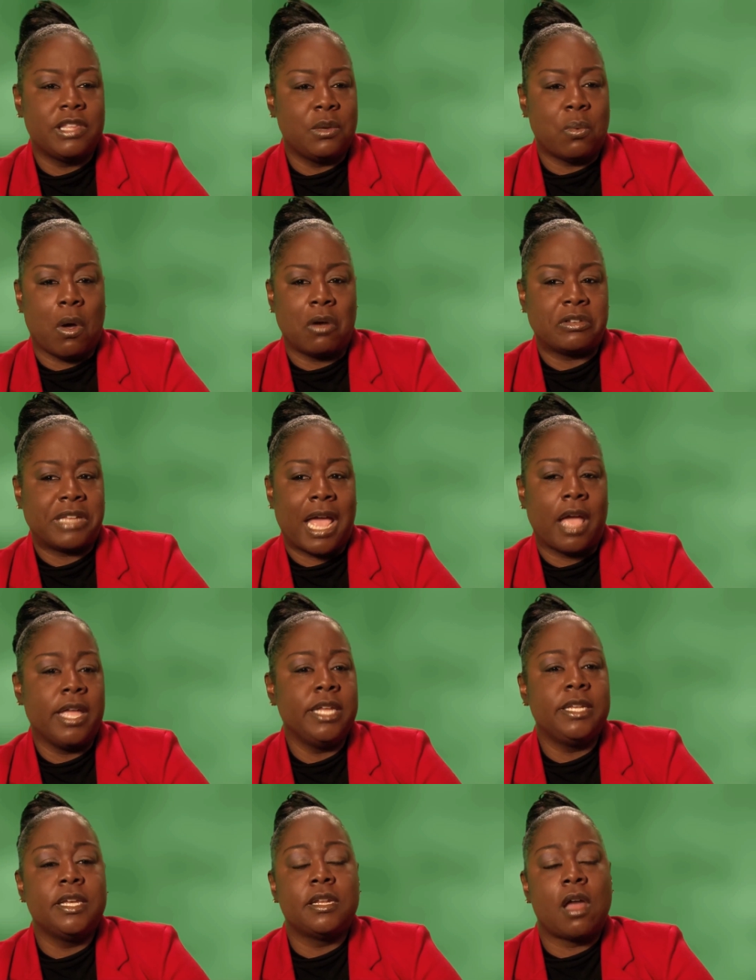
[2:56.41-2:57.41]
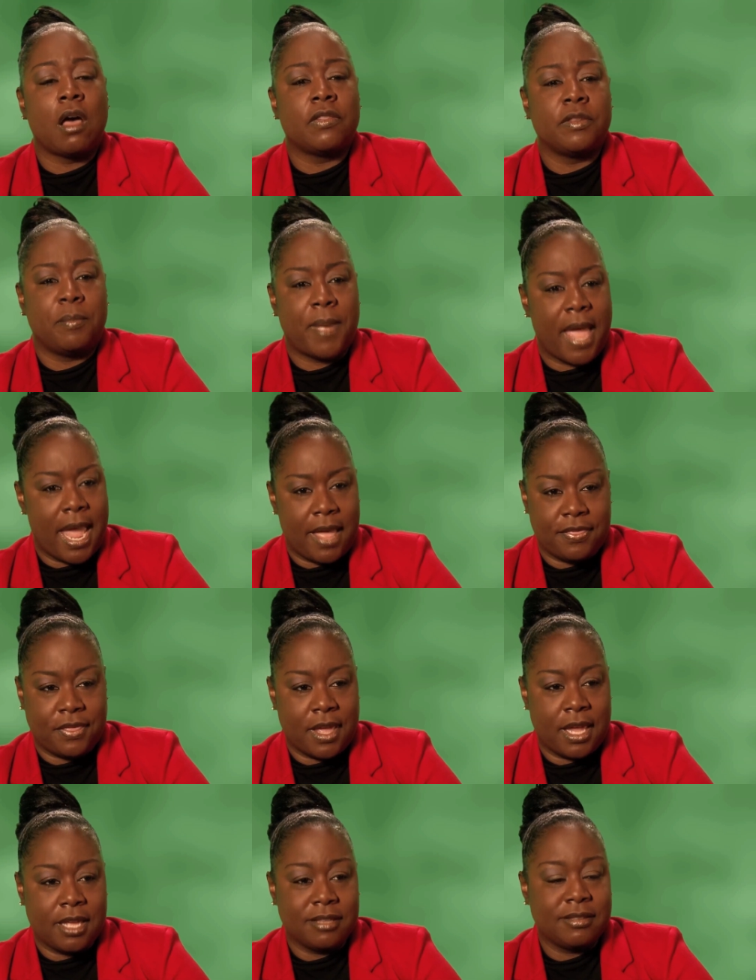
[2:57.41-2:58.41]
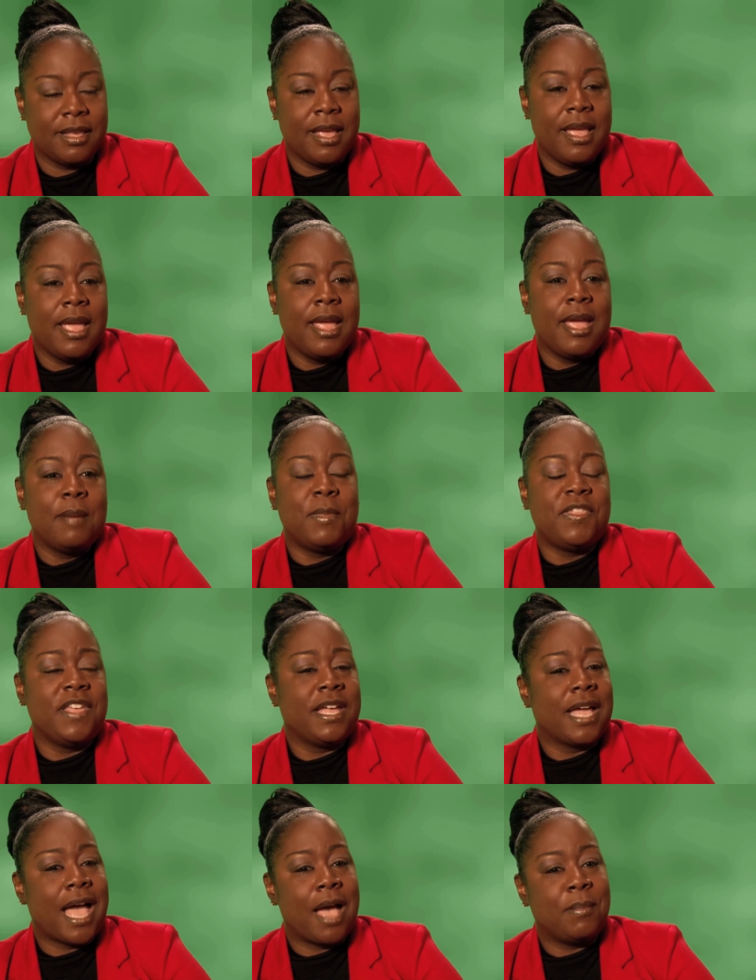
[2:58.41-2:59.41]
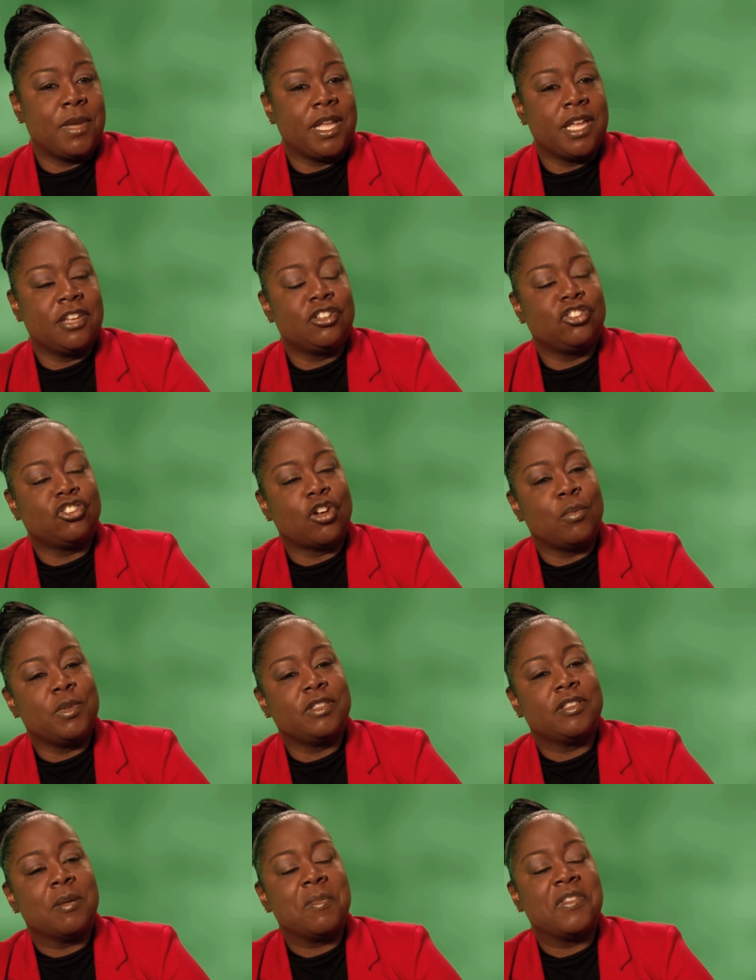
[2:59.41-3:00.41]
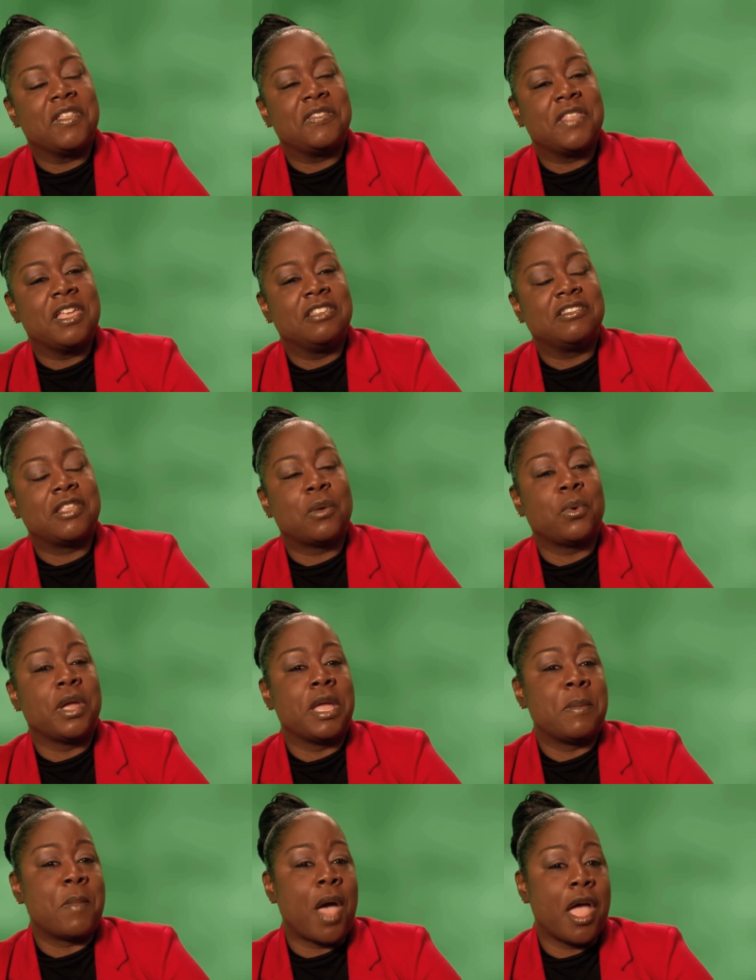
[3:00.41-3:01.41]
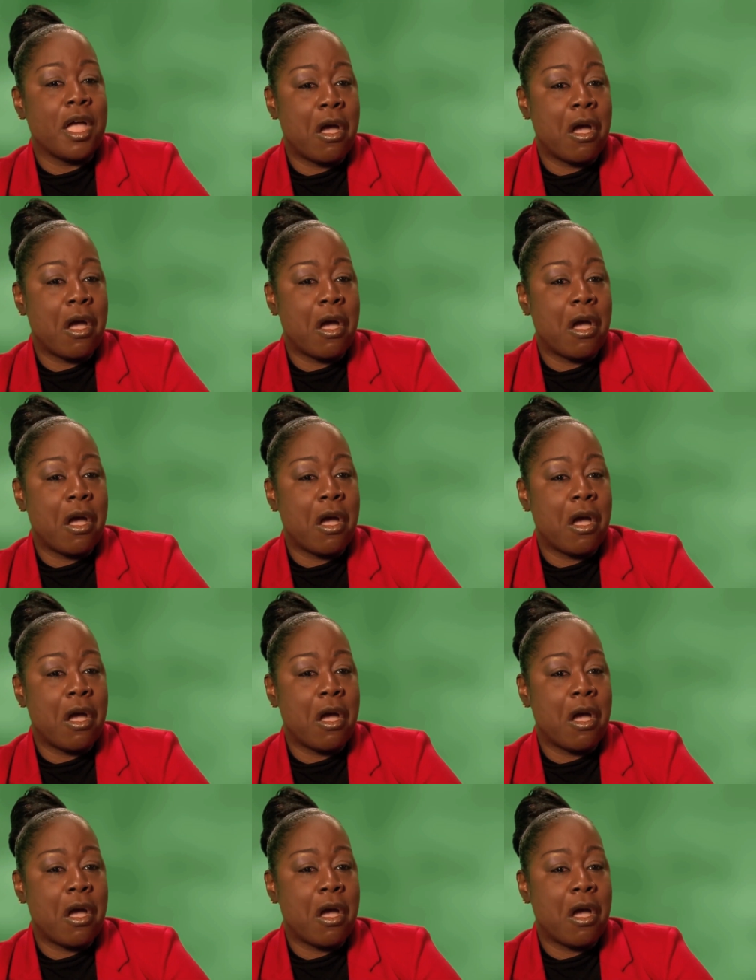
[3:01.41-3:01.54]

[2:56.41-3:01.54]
he walked out, he did all the bad things. But then God began to show me some of the things that were in my